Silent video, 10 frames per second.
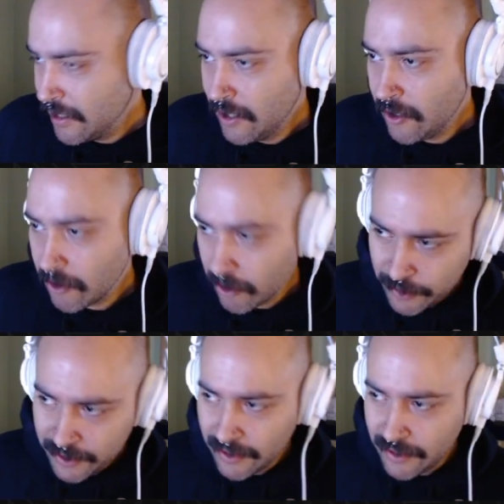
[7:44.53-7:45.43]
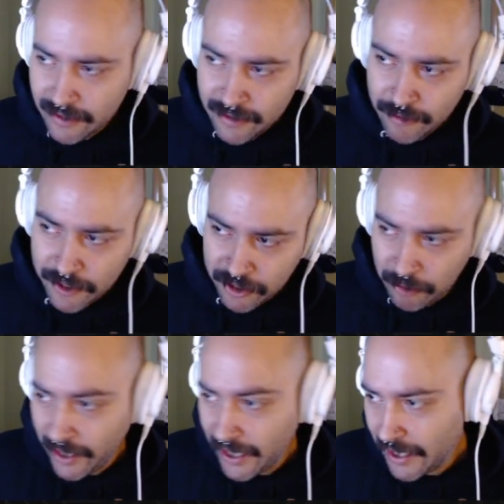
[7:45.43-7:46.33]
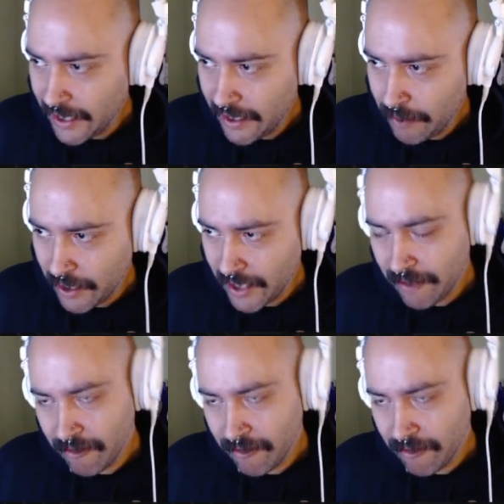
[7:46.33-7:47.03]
urban regional planning, but kind of